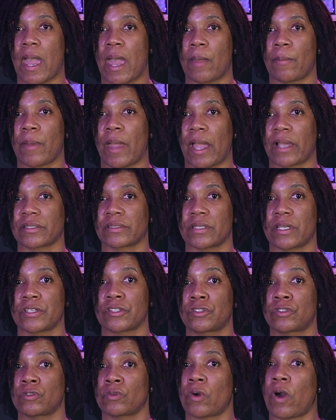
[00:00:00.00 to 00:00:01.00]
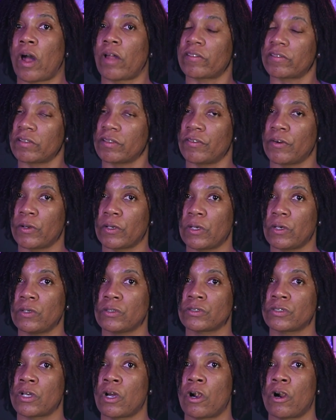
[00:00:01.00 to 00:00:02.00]
app access to all of your
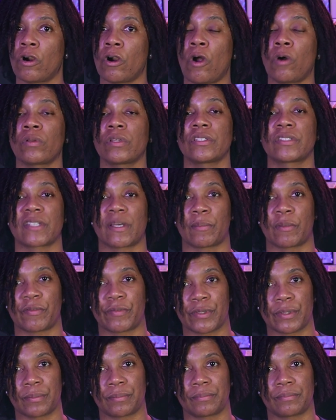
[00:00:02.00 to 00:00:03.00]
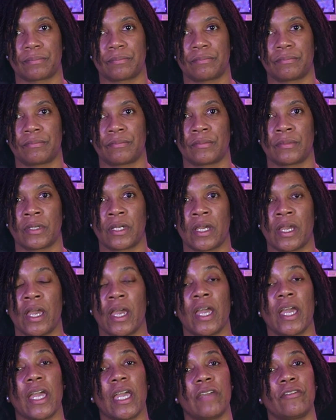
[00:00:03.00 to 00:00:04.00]
photos or only some of them.
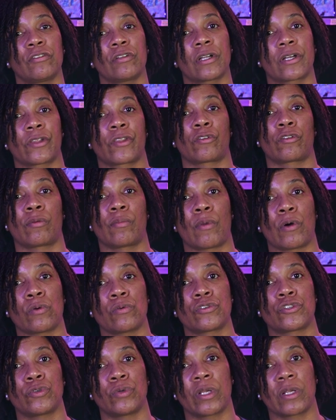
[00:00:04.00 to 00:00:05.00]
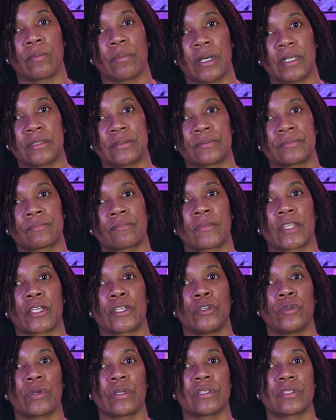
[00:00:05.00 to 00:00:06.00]
If you click on the remote shooting button,
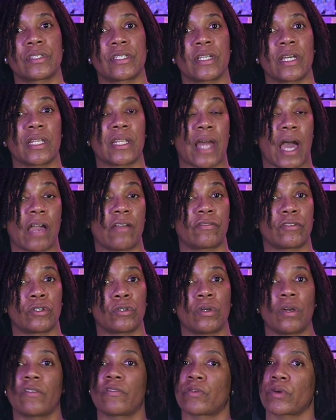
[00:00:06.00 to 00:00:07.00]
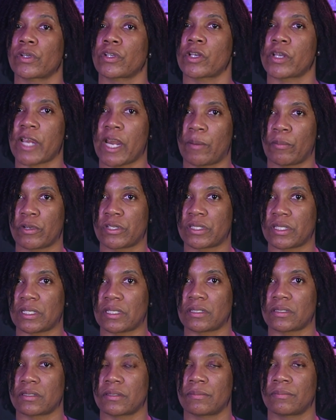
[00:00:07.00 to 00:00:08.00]
you can see a live view of what your camera
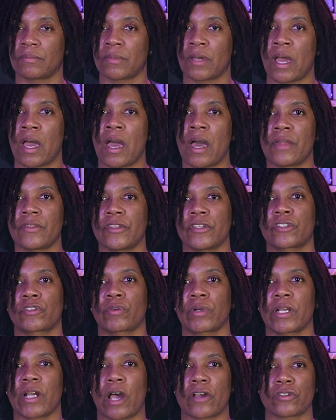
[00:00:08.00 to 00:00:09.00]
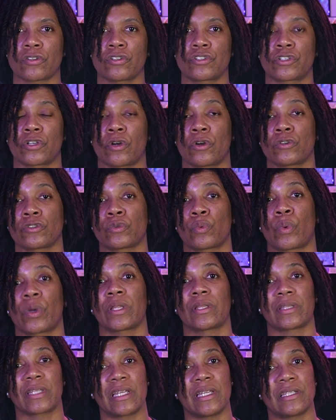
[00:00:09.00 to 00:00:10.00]
sees. The screen also shows what
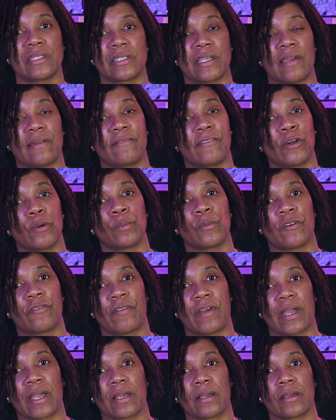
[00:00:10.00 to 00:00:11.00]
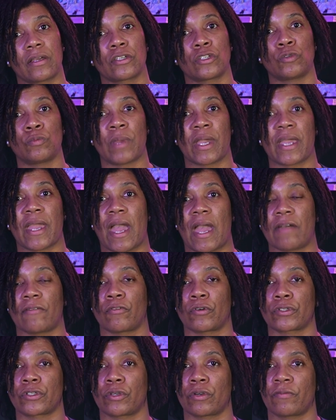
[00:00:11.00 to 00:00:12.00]
lens and film effect you may have
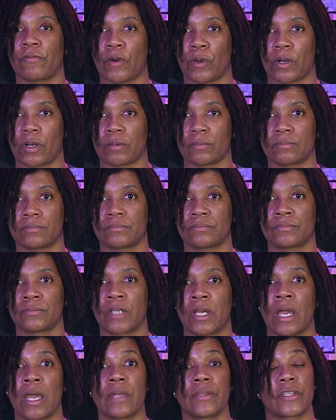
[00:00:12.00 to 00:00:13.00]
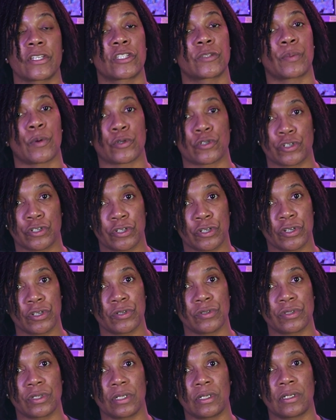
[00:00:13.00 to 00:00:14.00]
on your photo, the exposure you're
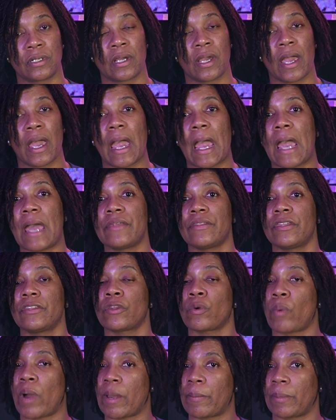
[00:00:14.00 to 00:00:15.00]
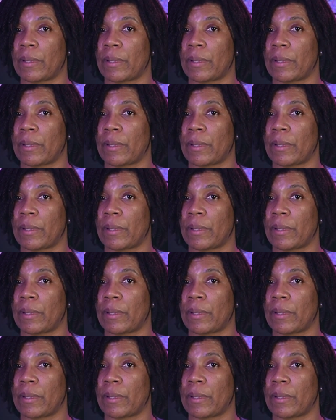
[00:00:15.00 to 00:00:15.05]
using, and then the white